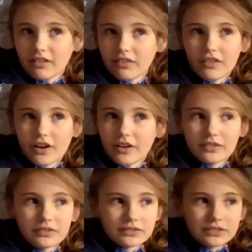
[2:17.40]
No.
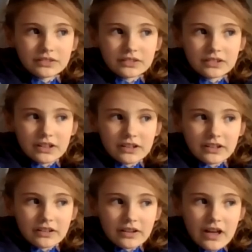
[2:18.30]

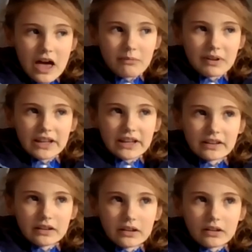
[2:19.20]

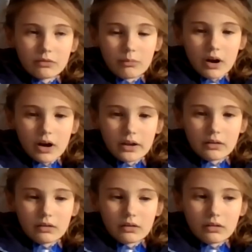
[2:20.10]
Emily is my...
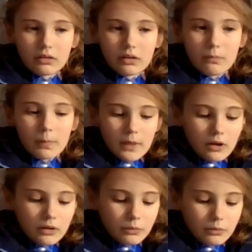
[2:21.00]

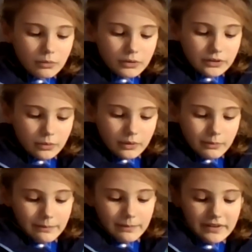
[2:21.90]
she's one
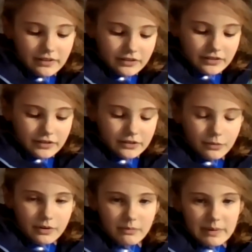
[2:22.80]

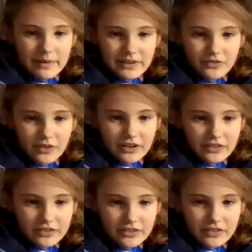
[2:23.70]
of my best
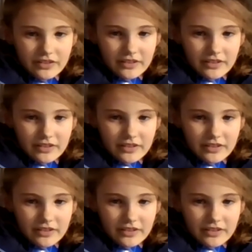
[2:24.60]
friends.